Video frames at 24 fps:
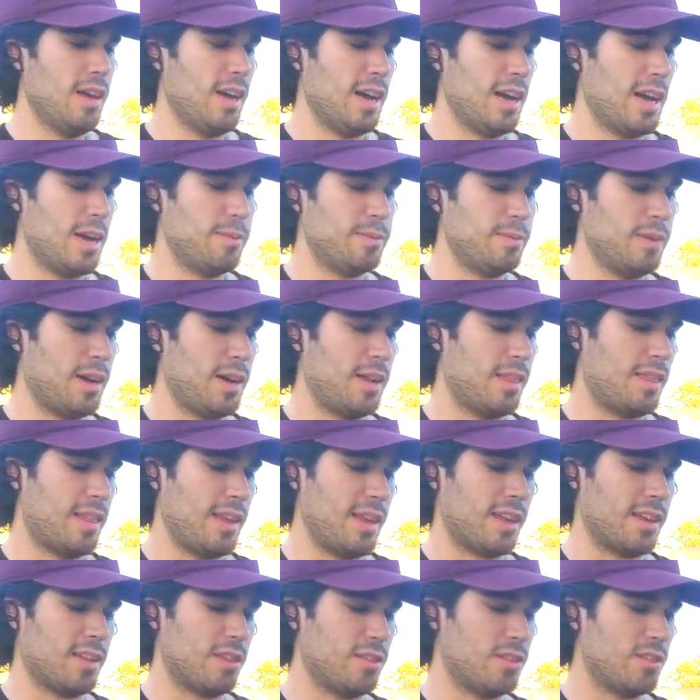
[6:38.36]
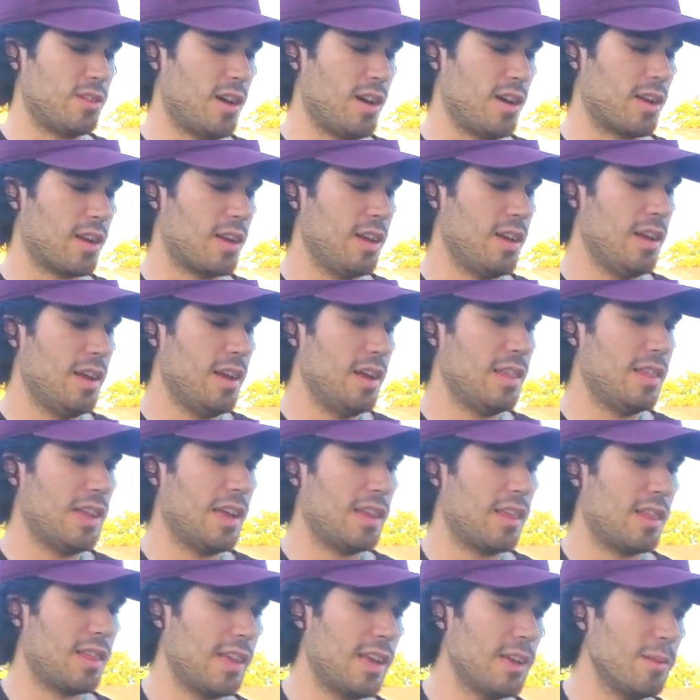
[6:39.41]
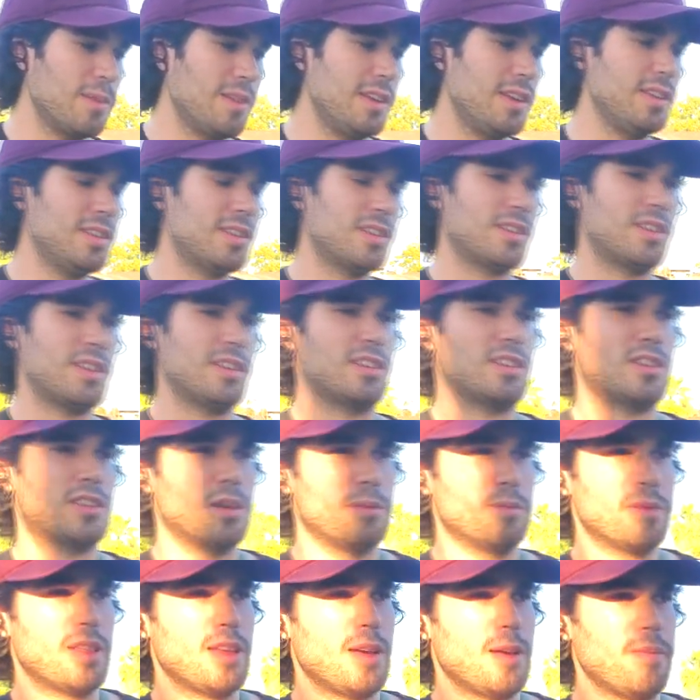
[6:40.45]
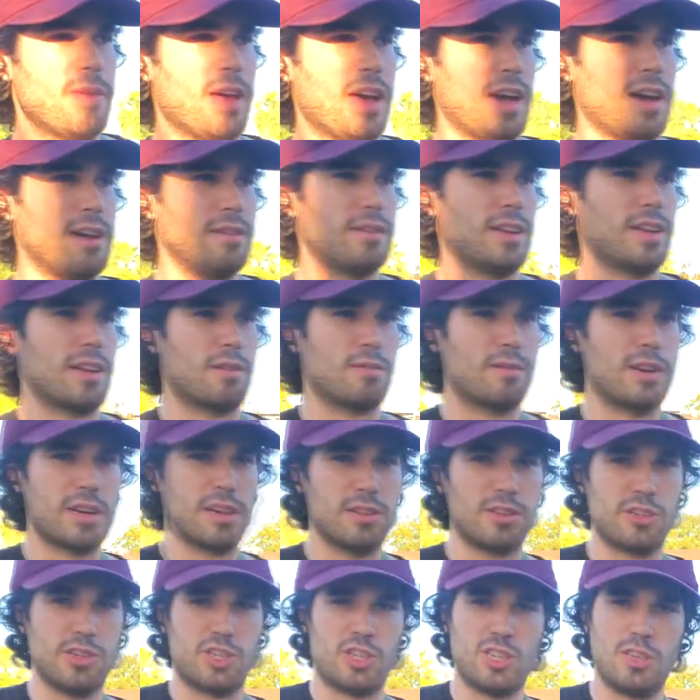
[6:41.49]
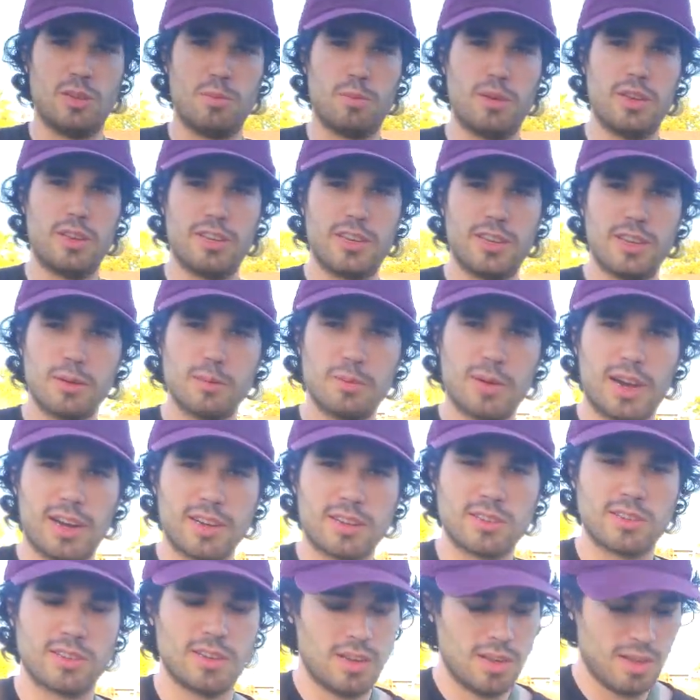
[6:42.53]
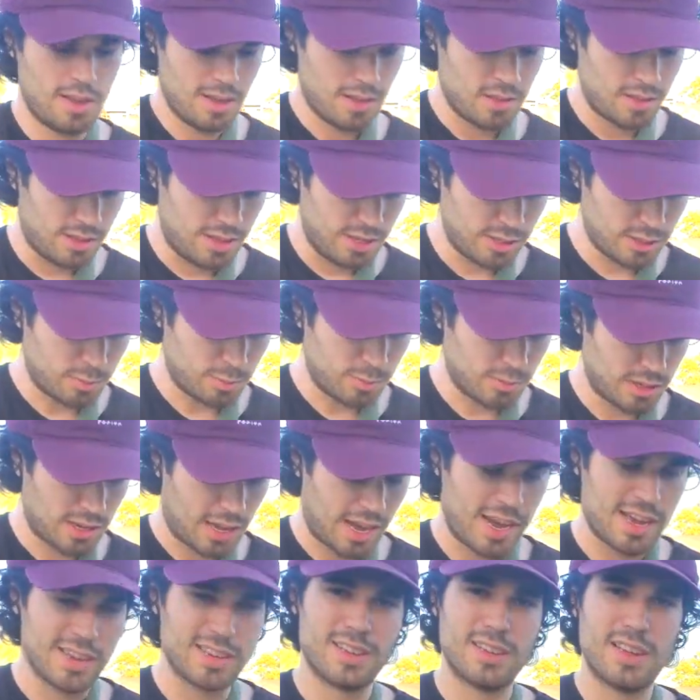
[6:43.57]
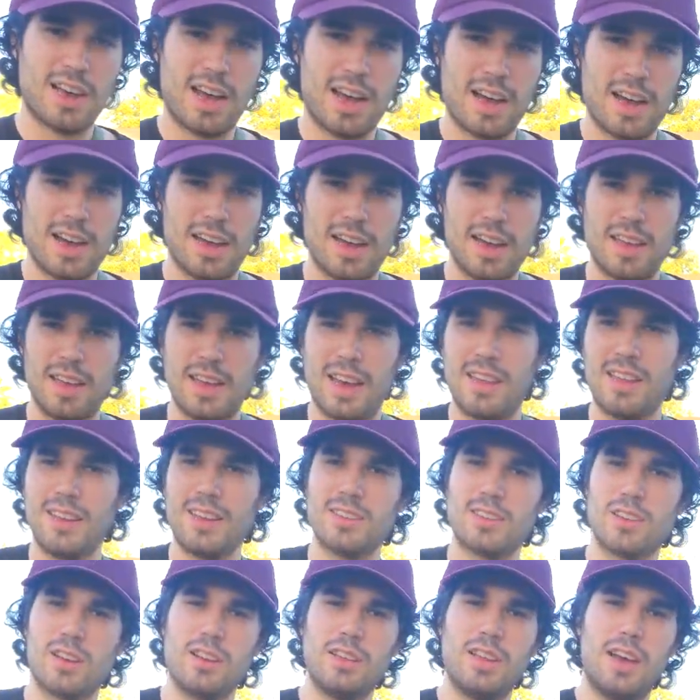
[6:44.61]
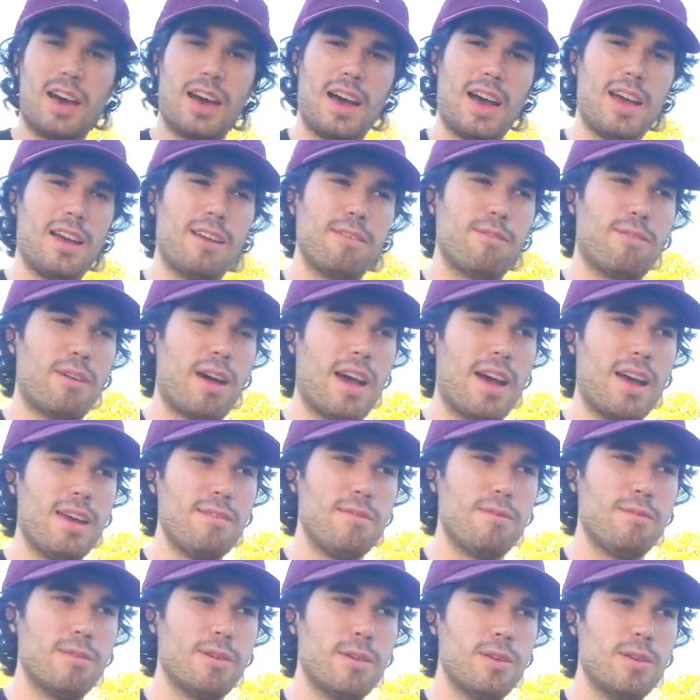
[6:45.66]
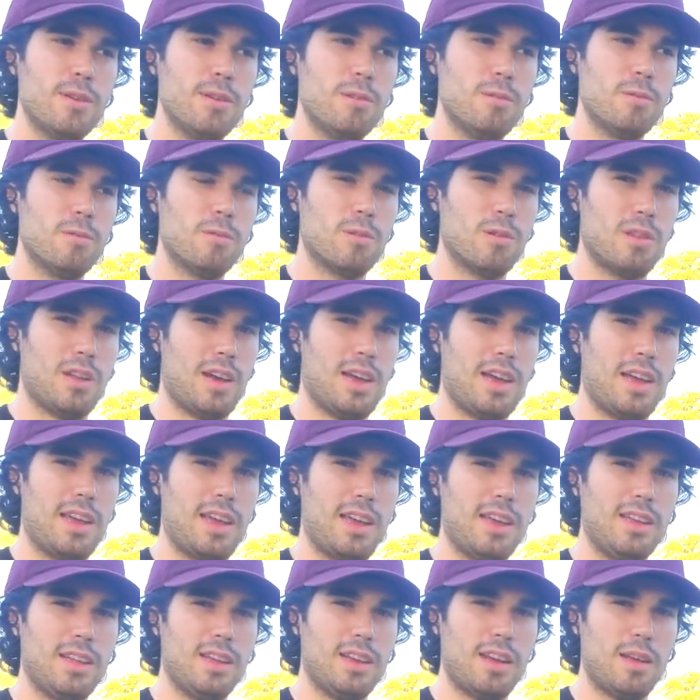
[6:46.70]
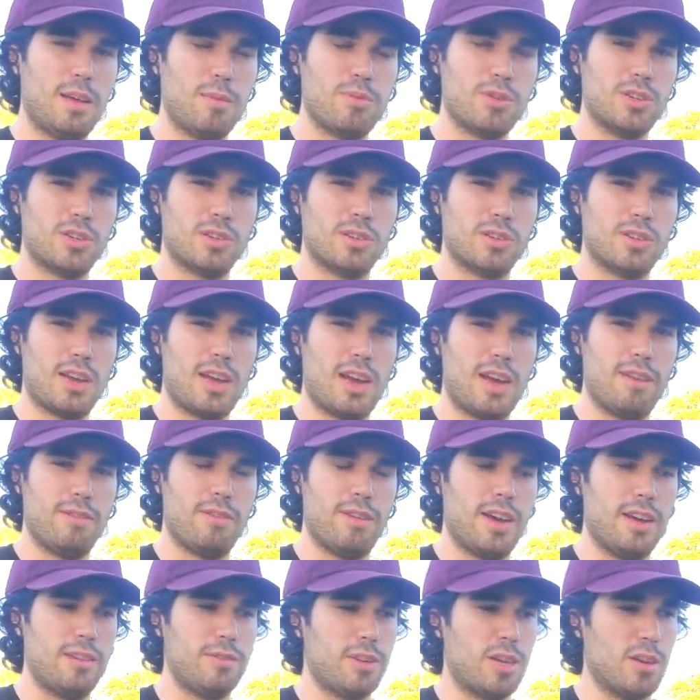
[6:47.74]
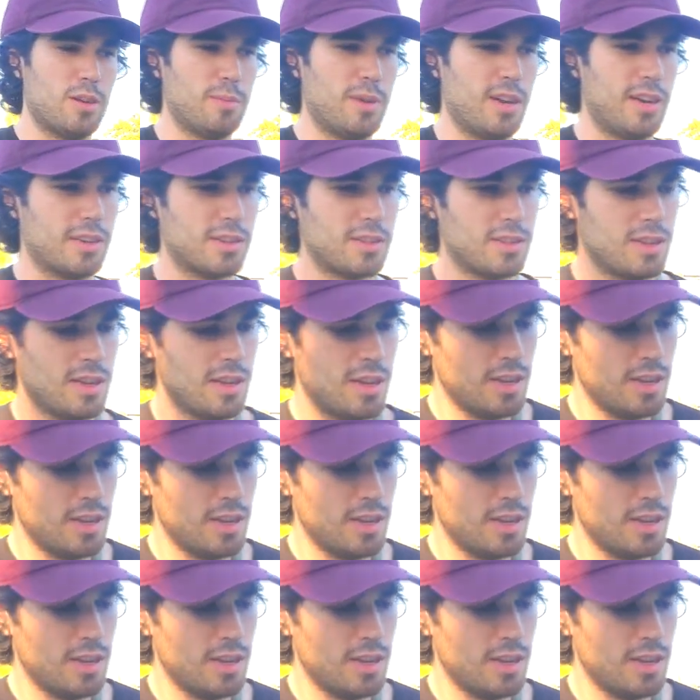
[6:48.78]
I'm, I think it's stock. Now the thing with these is that some of them have like a regular G&P gearbox. This one has the I, I think it's called the i5 or the i8. I'm pretty sure it's i5 gearbox.